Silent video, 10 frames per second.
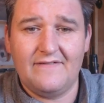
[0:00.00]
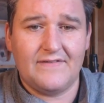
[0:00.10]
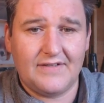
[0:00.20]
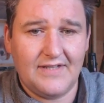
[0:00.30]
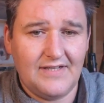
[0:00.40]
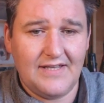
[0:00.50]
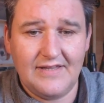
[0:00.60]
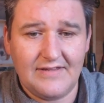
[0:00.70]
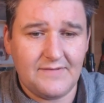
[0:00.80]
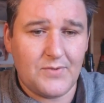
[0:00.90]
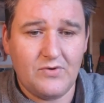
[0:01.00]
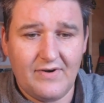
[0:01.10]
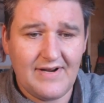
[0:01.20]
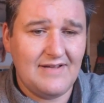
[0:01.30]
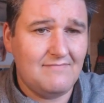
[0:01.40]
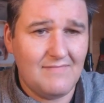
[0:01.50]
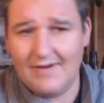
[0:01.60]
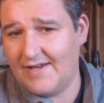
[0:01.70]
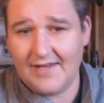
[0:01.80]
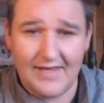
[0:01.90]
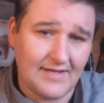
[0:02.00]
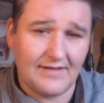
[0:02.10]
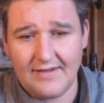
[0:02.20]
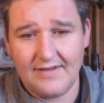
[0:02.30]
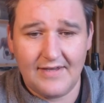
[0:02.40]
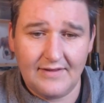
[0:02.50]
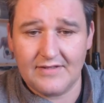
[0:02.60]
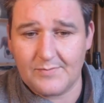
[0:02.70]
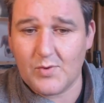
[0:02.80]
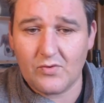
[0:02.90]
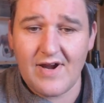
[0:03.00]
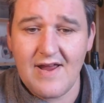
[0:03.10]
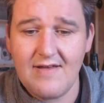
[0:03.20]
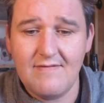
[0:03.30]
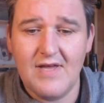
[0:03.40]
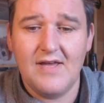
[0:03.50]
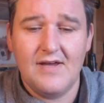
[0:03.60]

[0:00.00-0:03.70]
fucking hate this program. I think I hate this program.